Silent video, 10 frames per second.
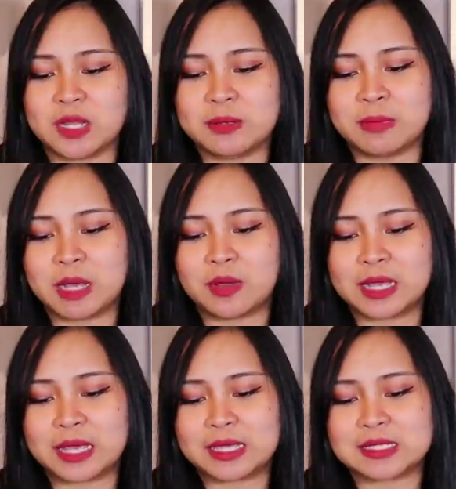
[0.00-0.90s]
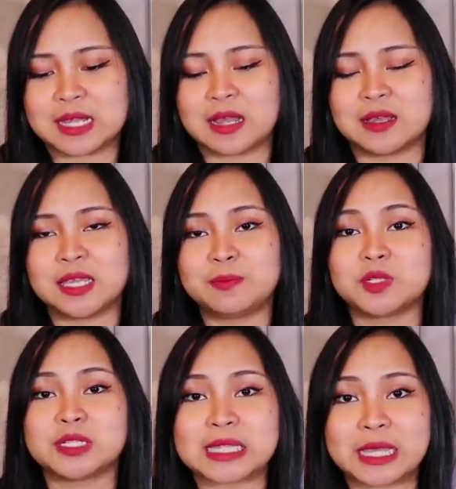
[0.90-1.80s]
So, halimbawa guys,
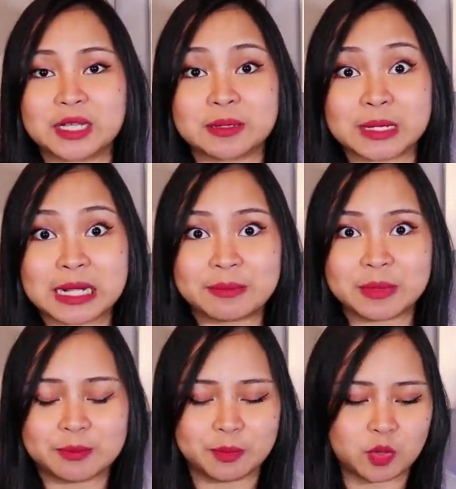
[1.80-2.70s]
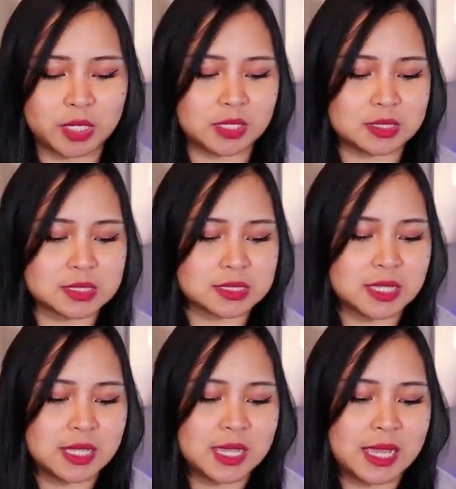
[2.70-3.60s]
nakaipon na tayo ng maraming
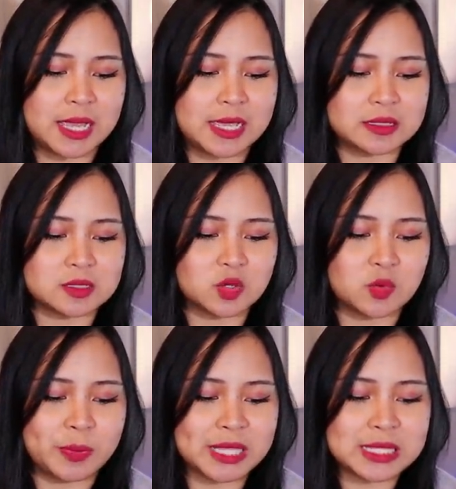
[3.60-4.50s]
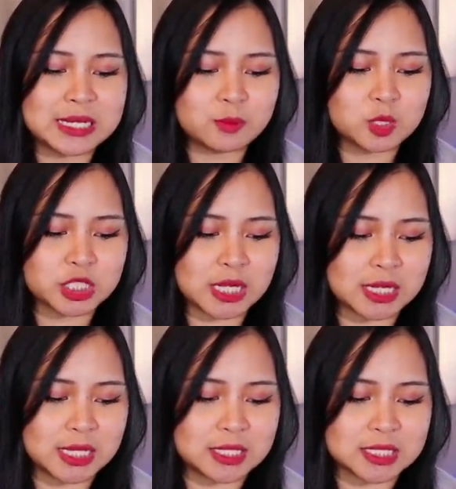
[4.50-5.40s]
points. Ayan. So, pwede mo
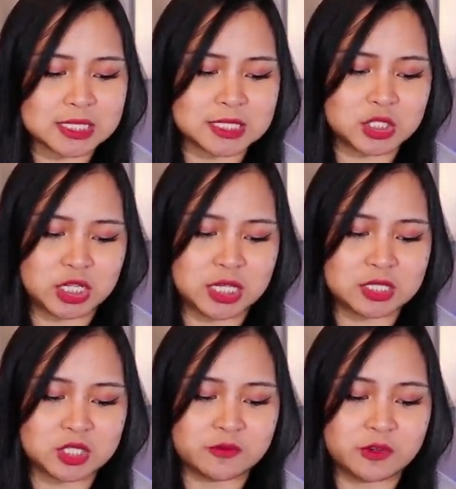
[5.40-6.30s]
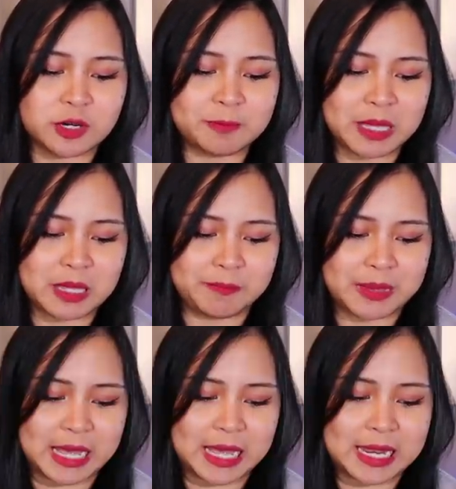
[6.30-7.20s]
siyang i-exchange for
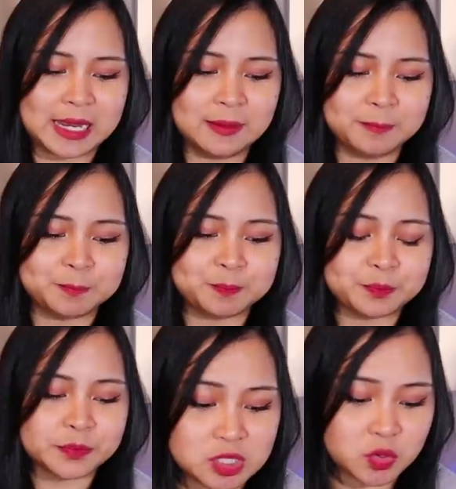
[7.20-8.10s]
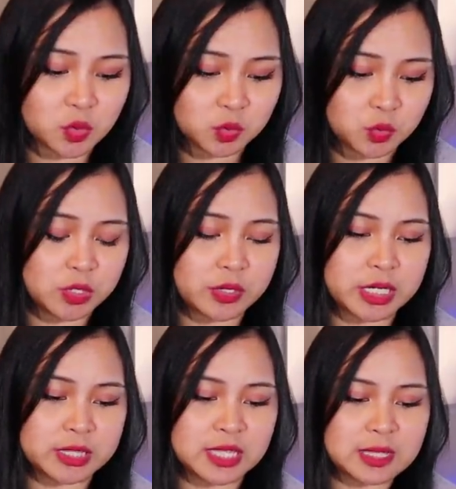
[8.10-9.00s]
PayPal. Just go to the
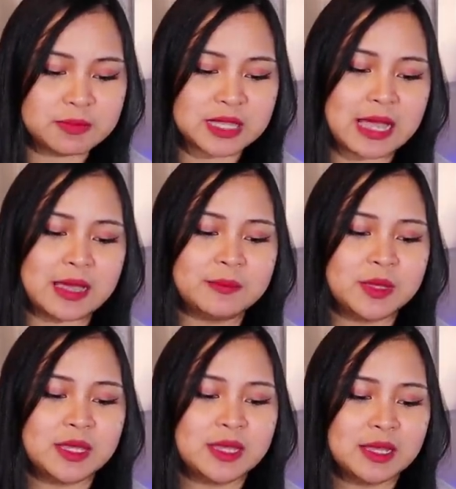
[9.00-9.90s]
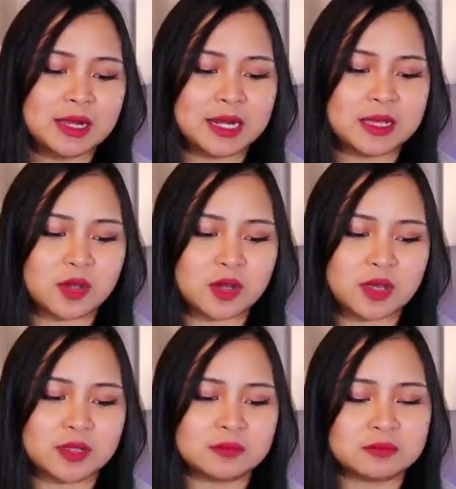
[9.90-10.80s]
Redeem tab. Click
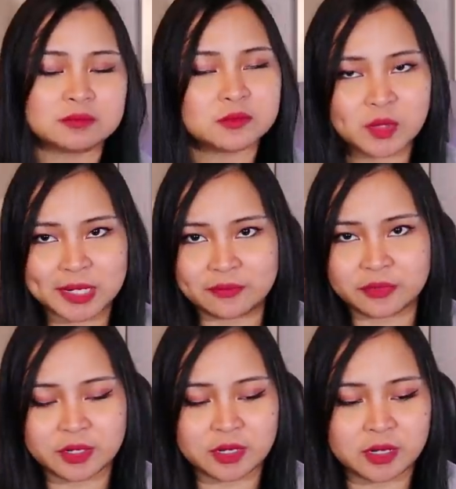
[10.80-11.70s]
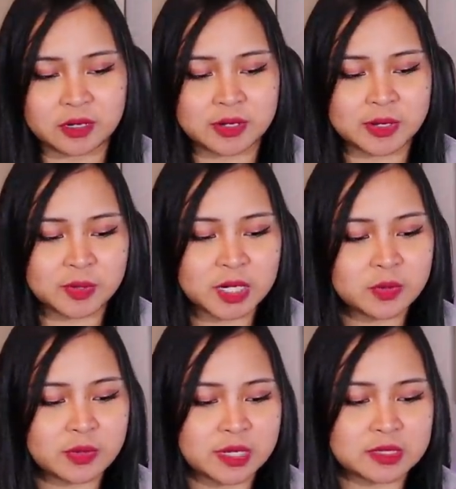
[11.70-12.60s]
on whatever
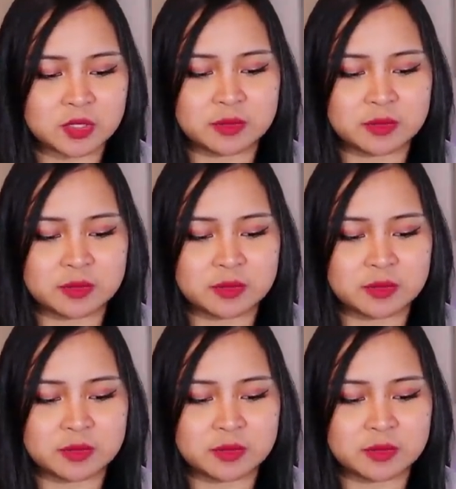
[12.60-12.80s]
reward we want.